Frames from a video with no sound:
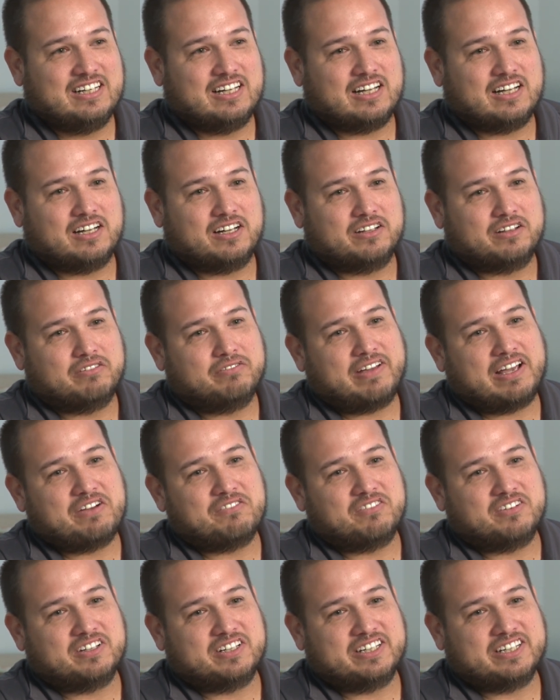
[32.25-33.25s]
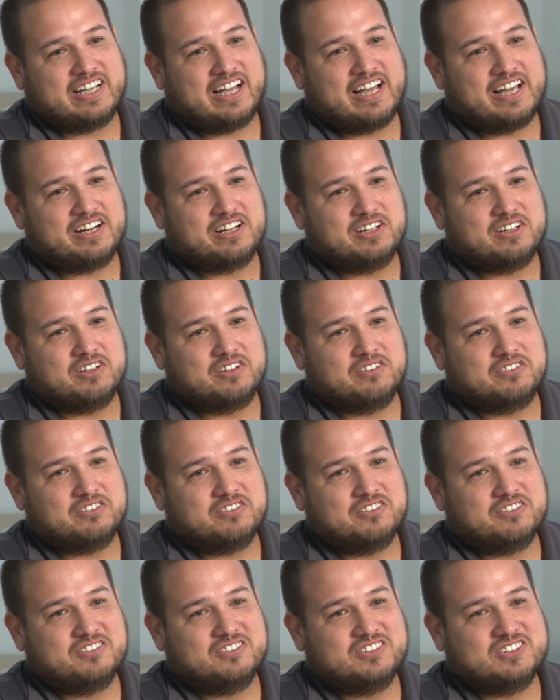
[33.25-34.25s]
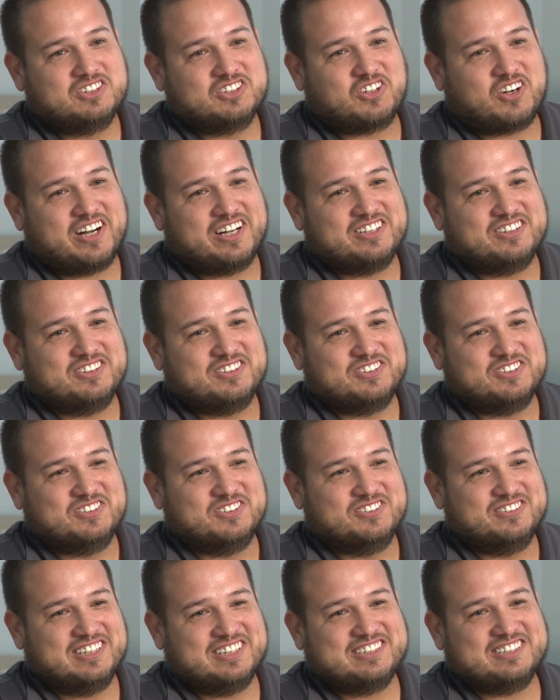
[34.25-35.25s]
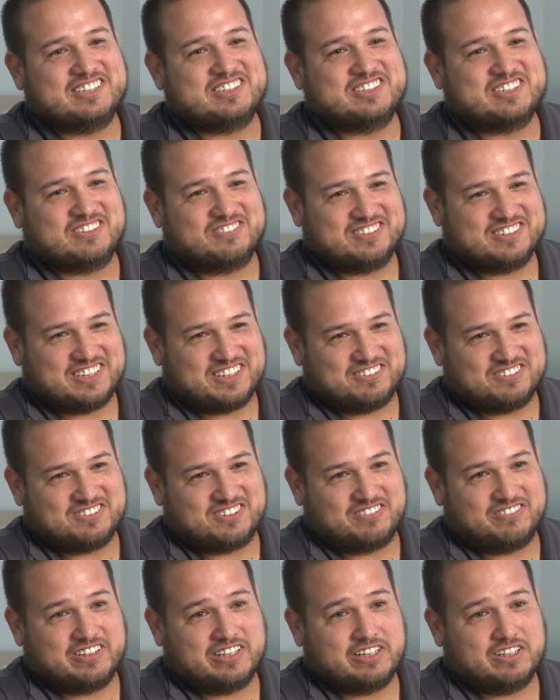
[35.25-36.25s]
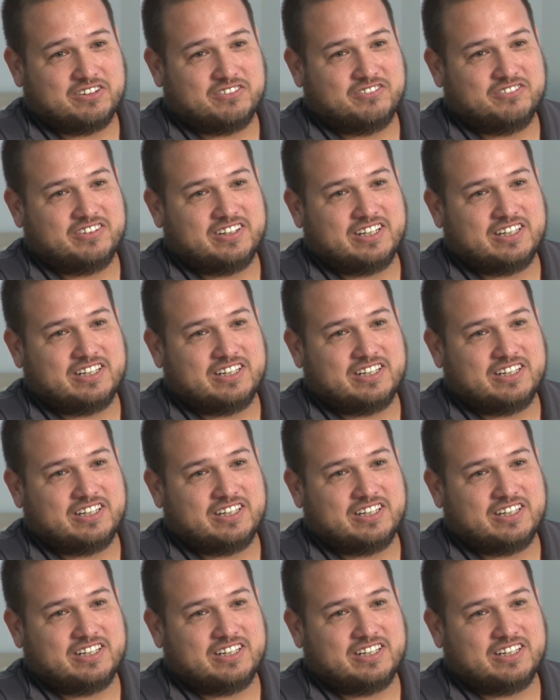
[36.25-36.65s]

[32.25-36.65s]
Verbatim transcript: uh, the family kind of tried to distance themselves from him.